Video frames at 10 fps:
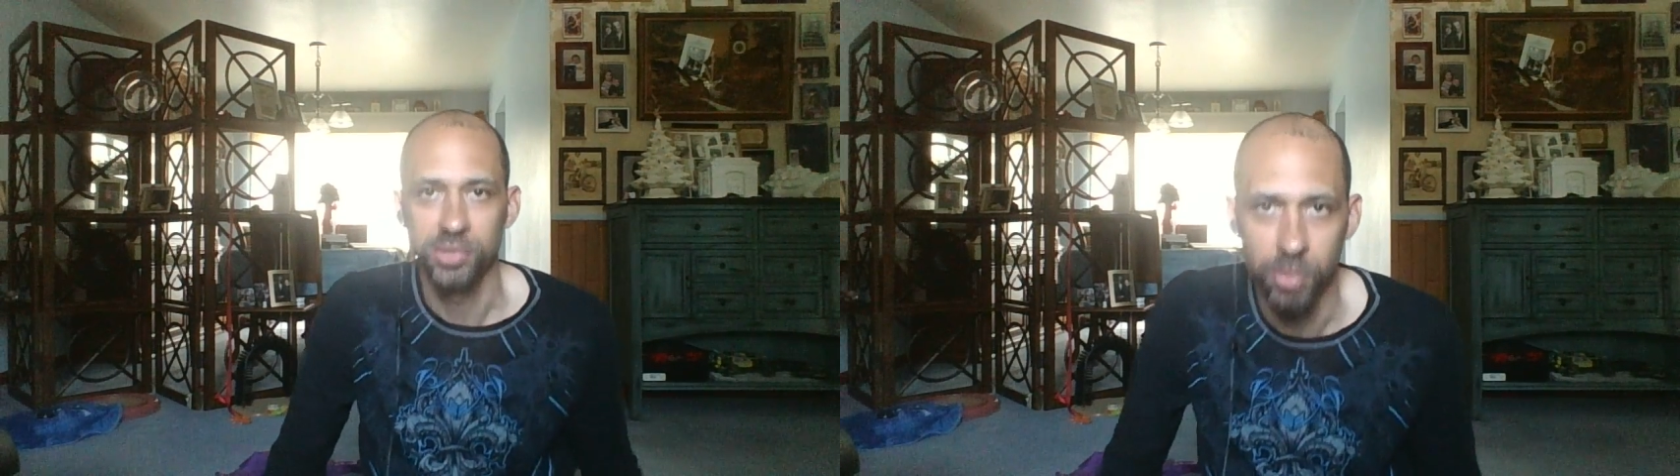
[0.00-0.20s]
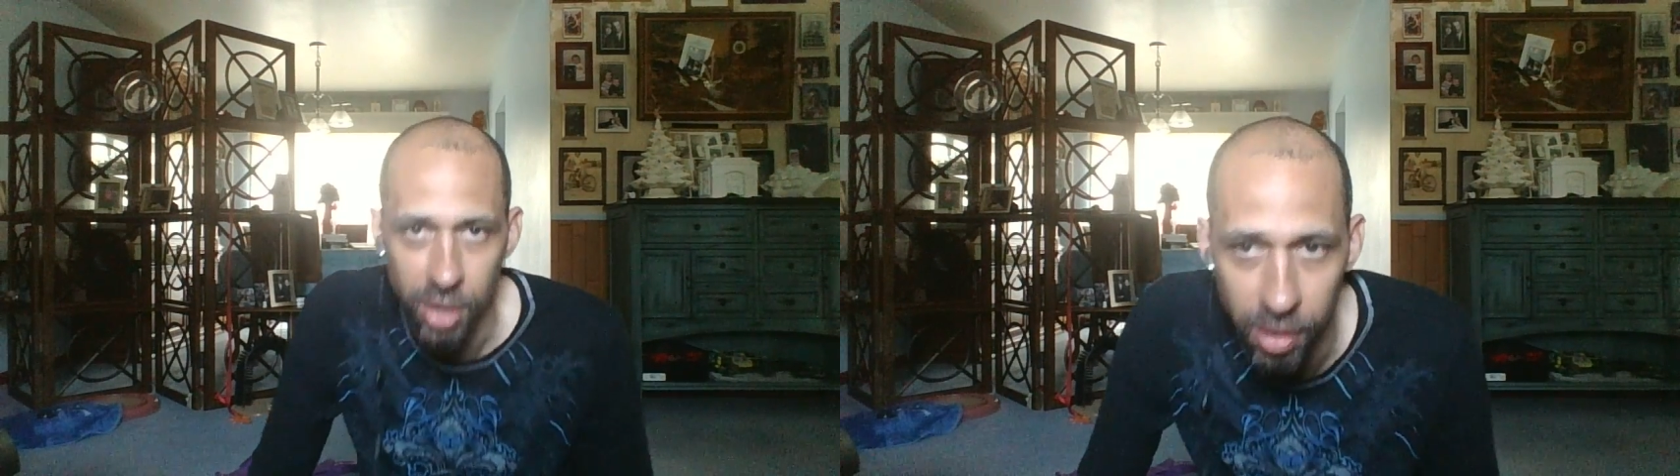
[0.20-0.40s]

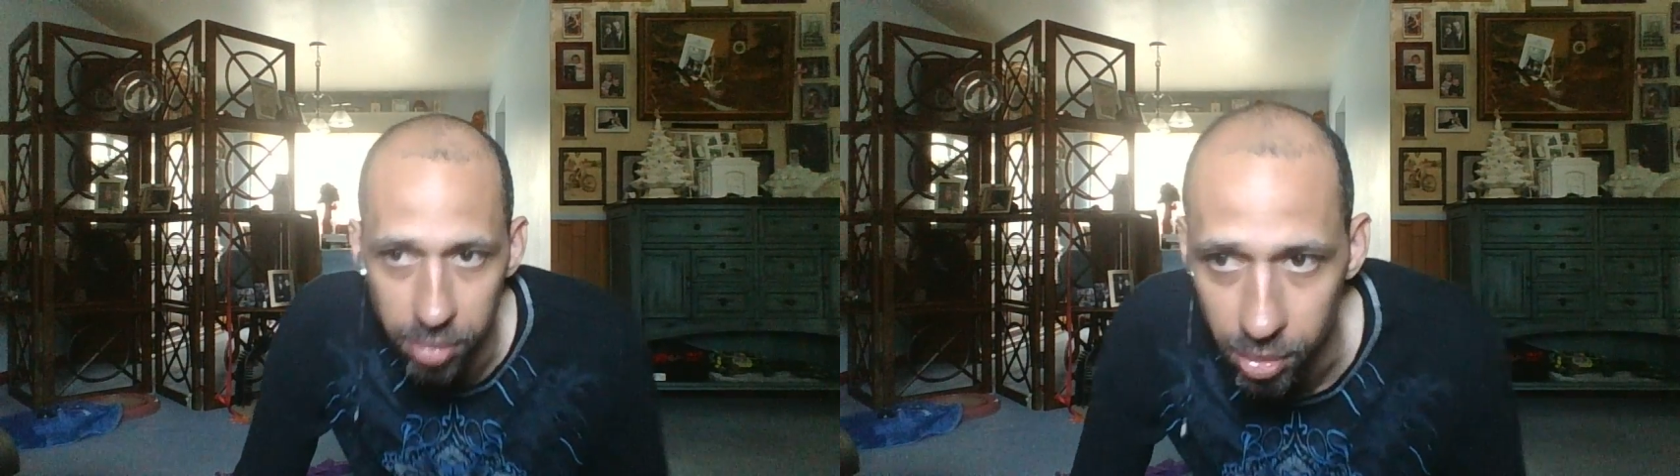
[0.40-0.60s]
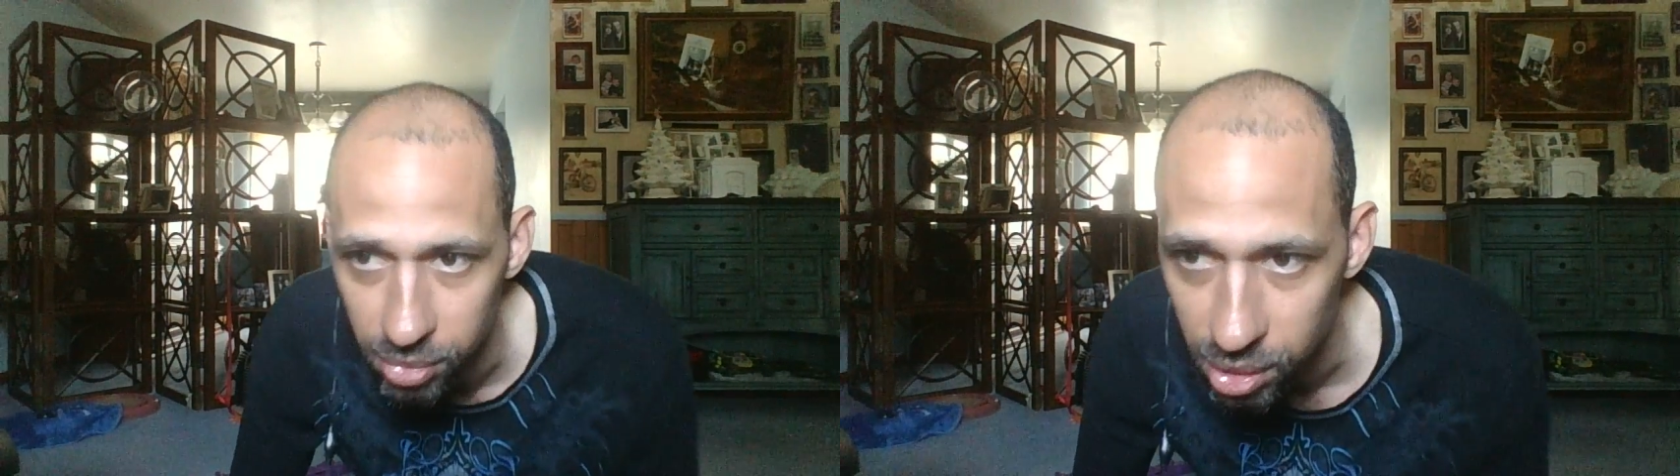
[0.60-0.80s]
a
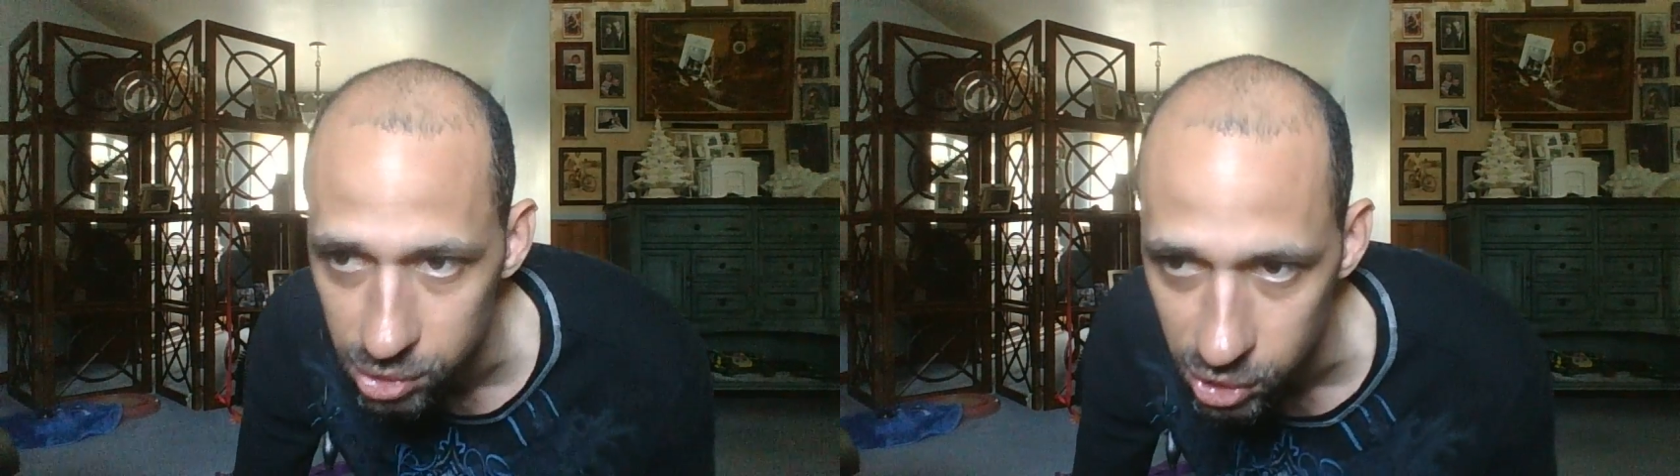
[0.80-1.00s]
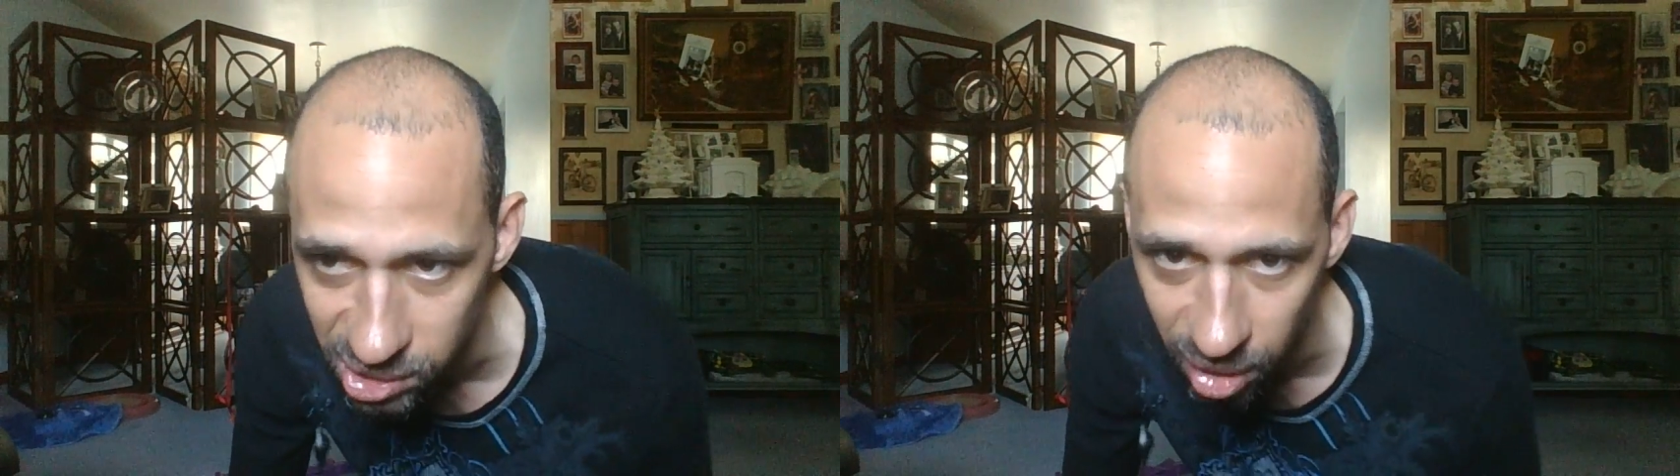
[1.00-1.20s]
problem,
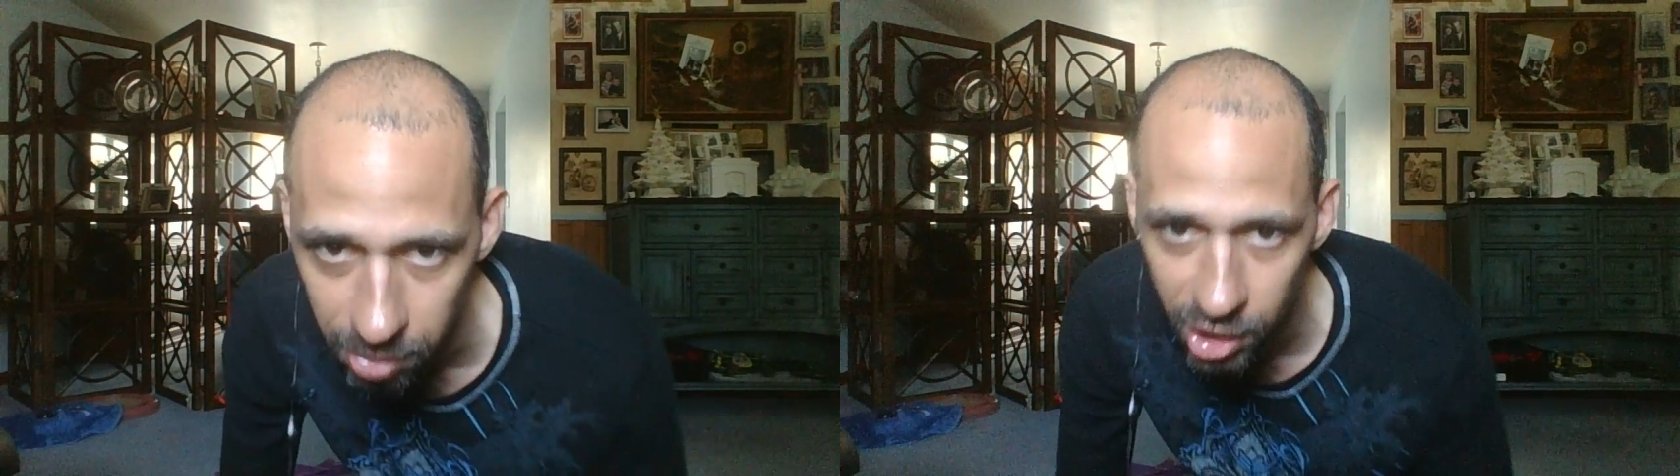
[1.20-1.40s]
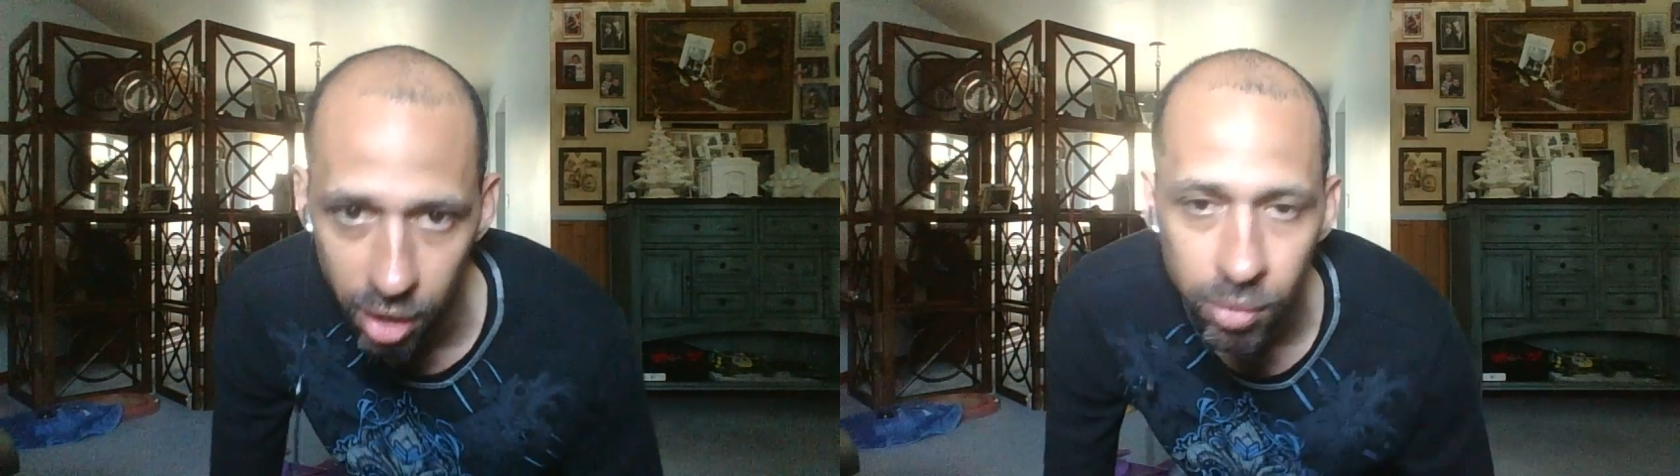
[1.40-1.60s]
just let
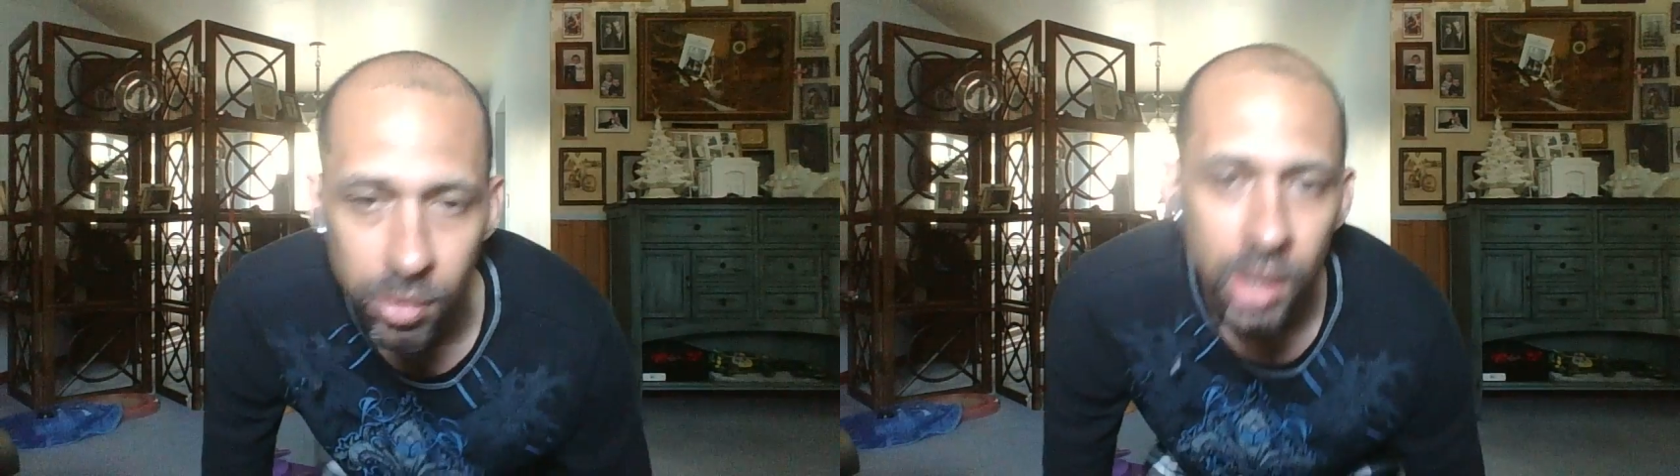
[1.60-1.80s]
me know.